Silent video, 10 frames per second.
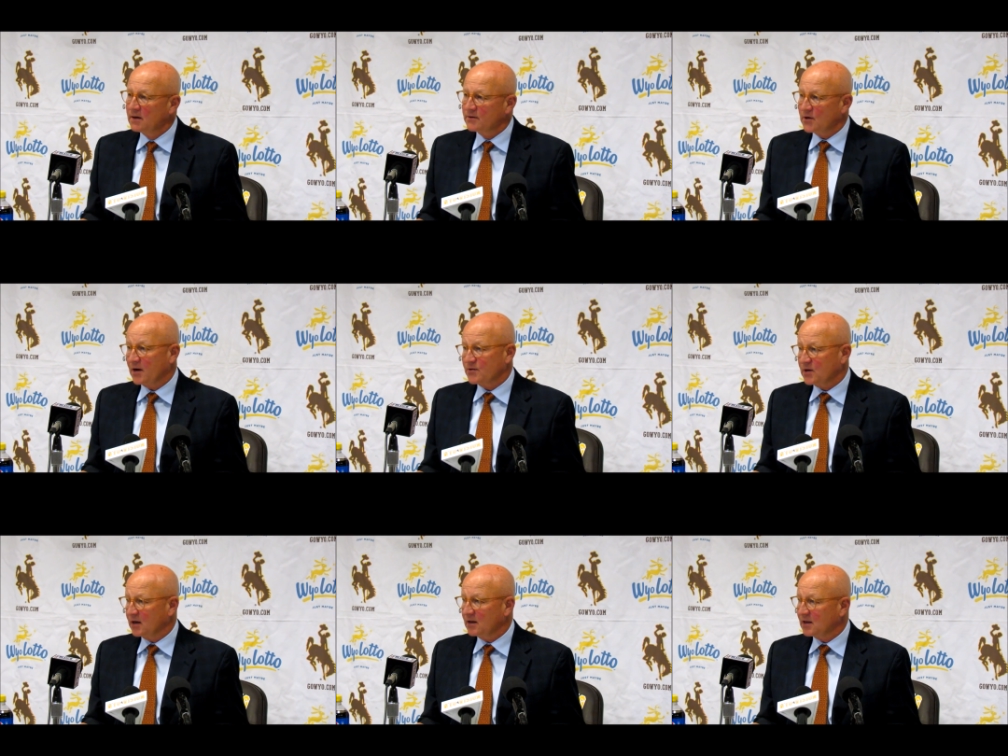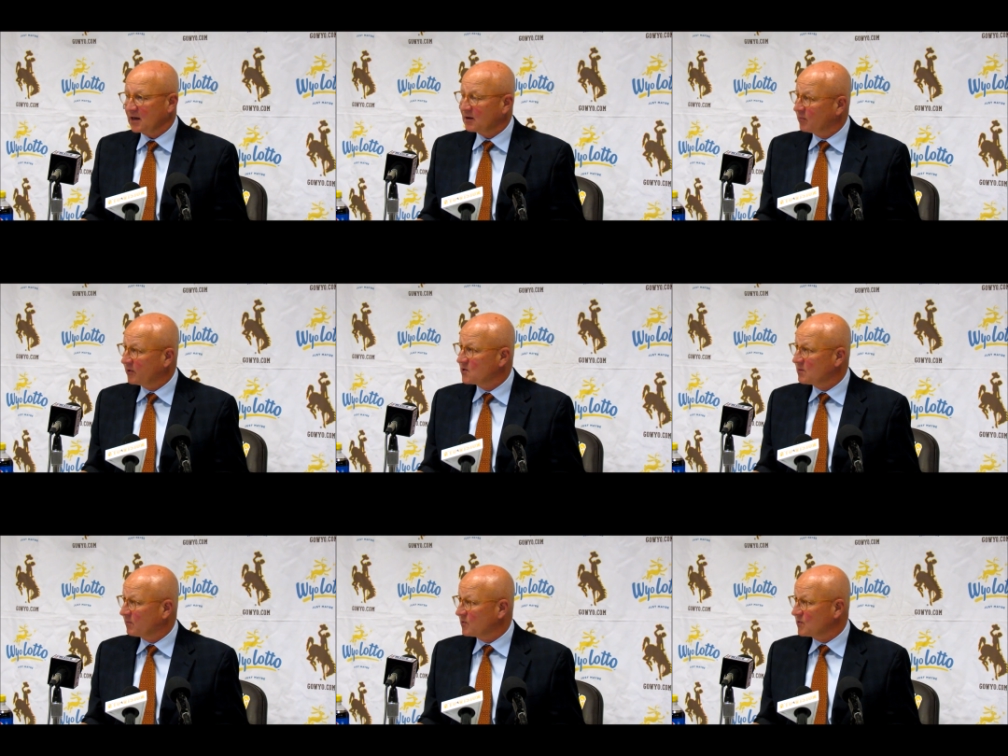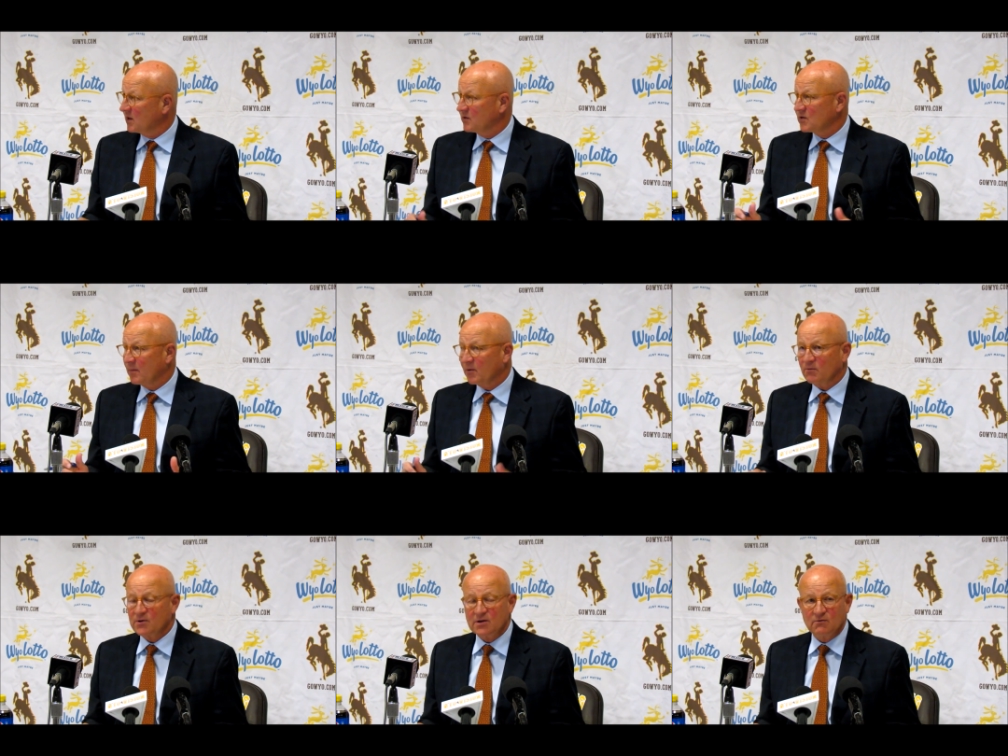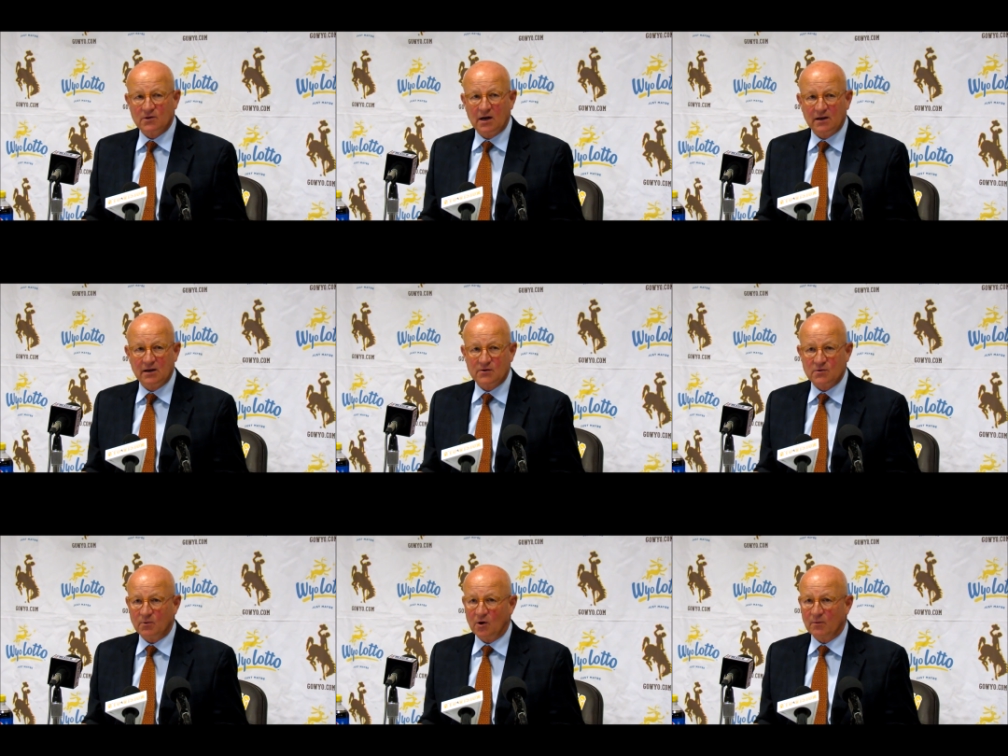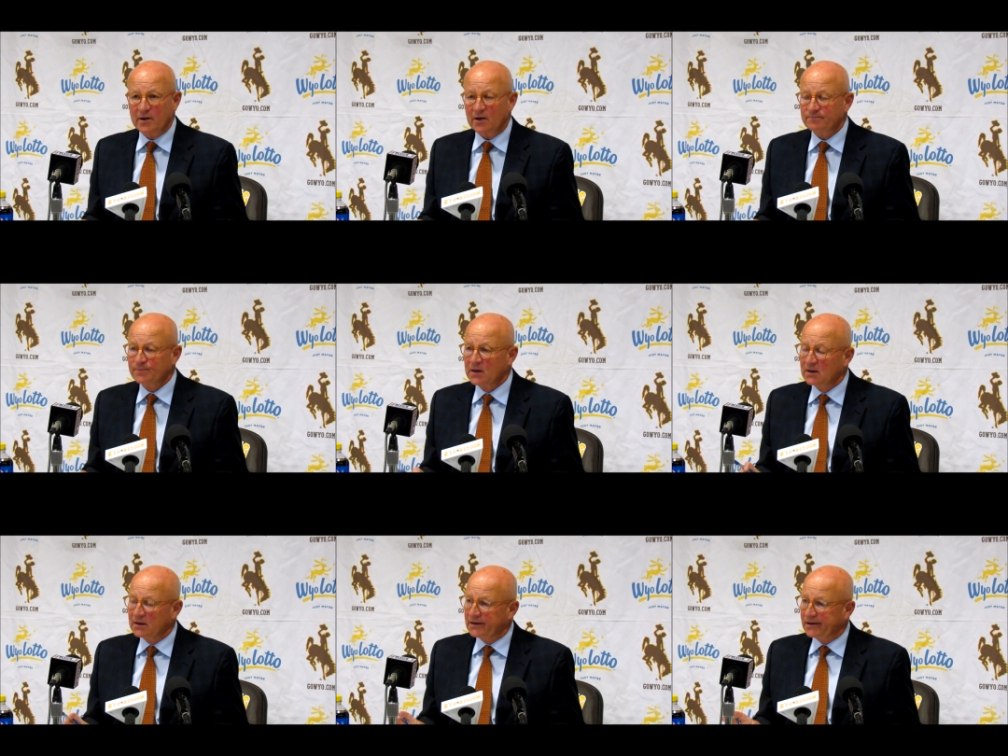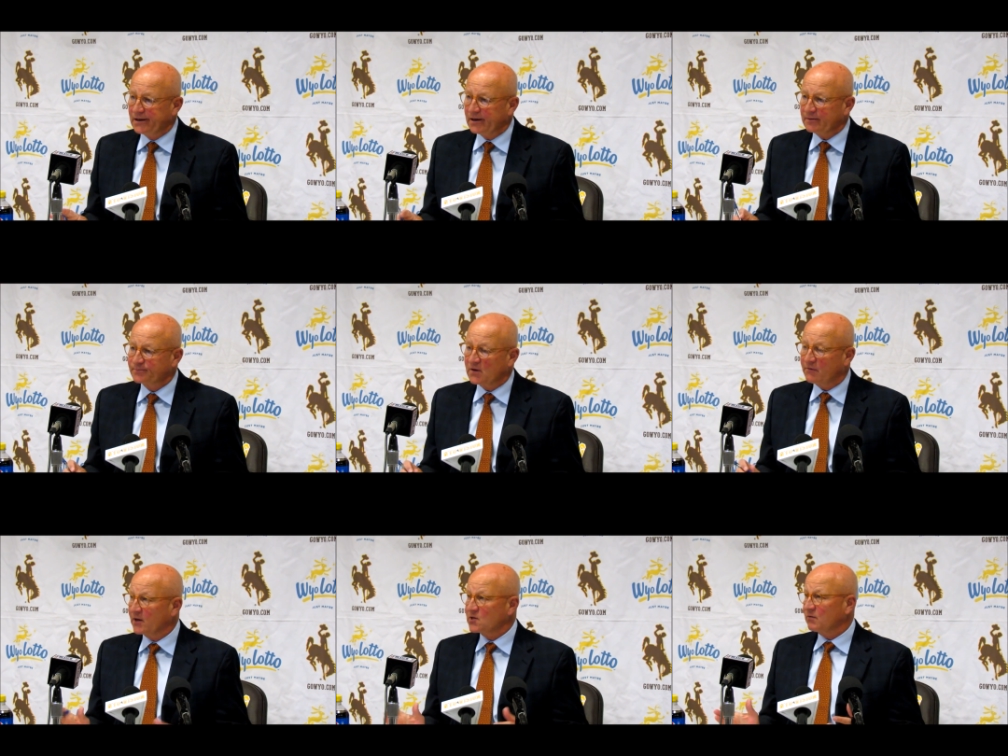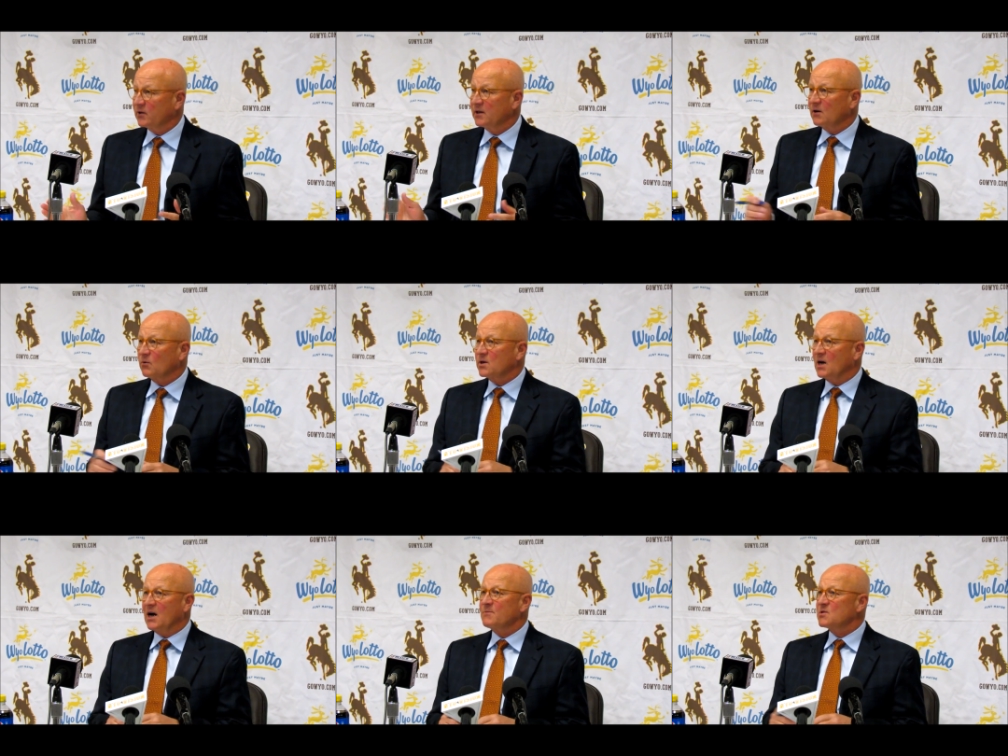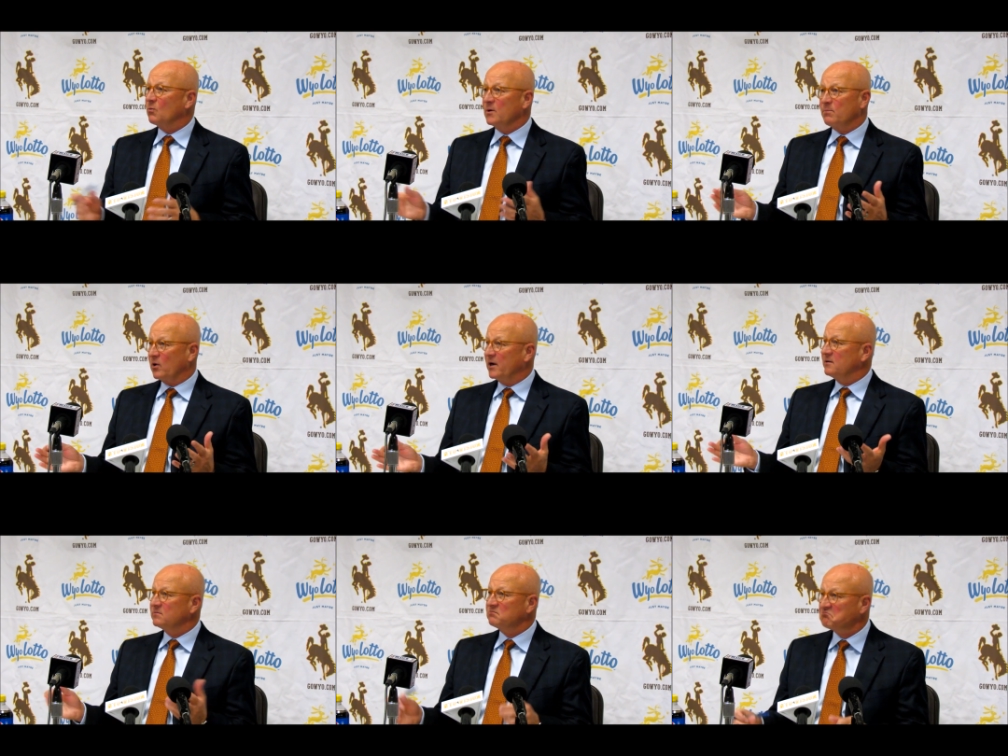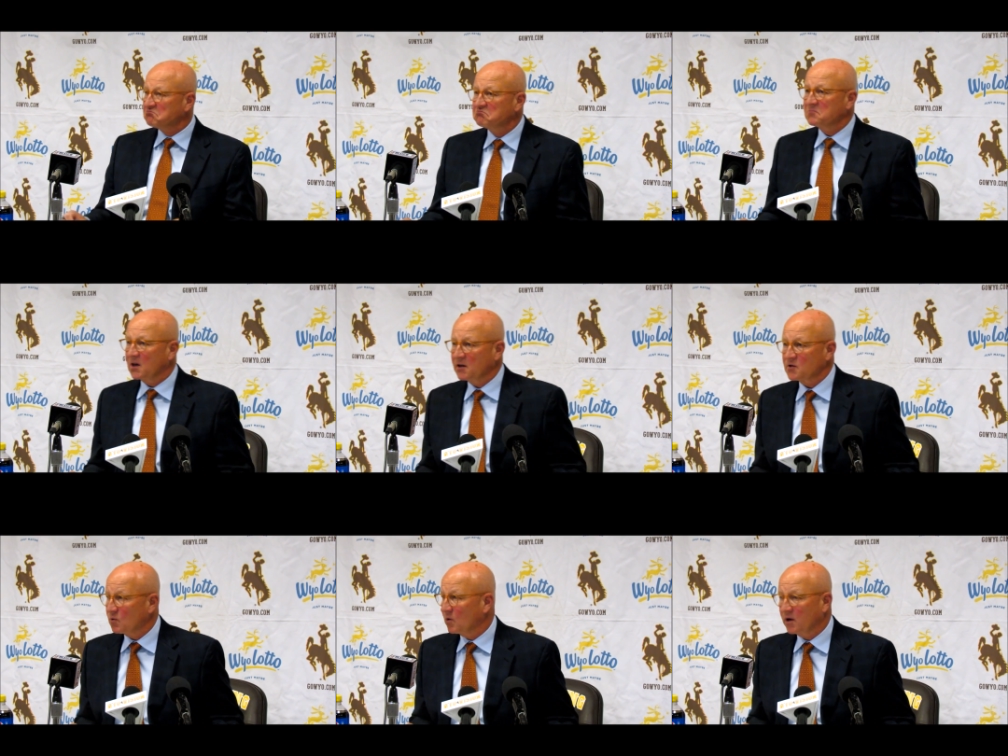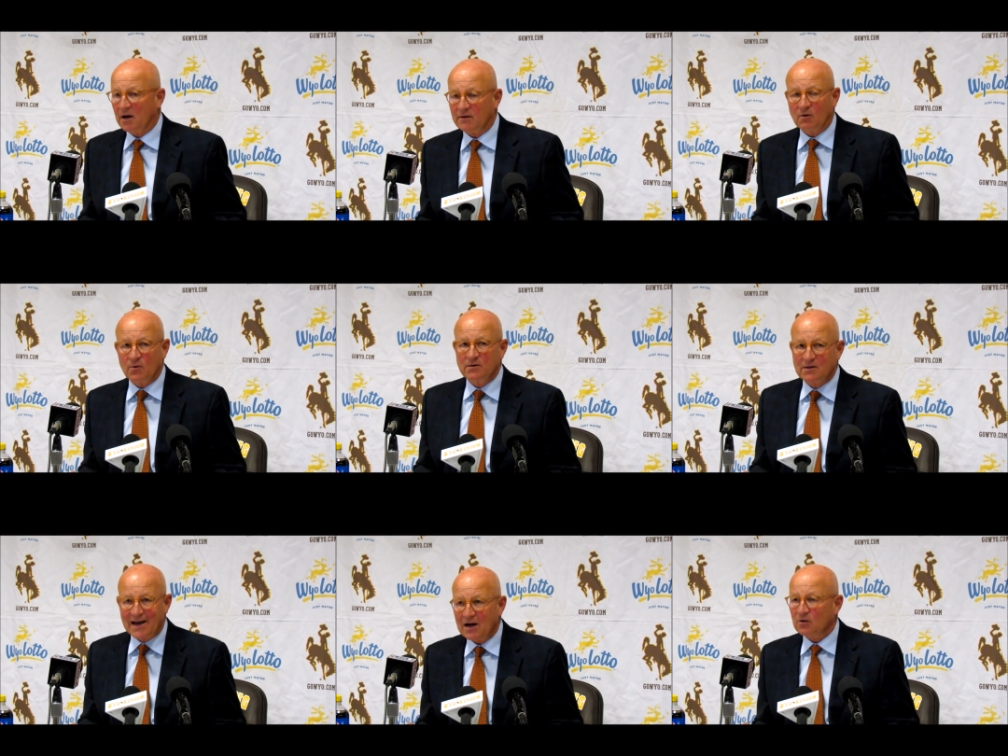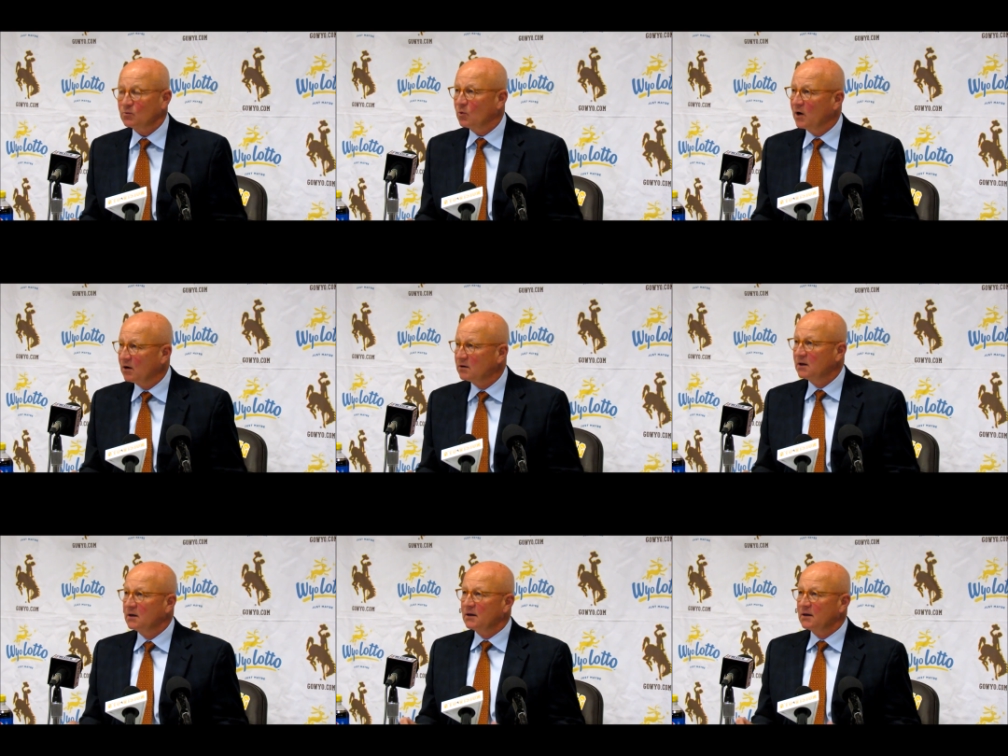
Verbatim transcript: Josh got to get that completion percentage up, and our receivers got to catch the ball better. Defensively, there were times that we played against Oregon. I thought we tackled well.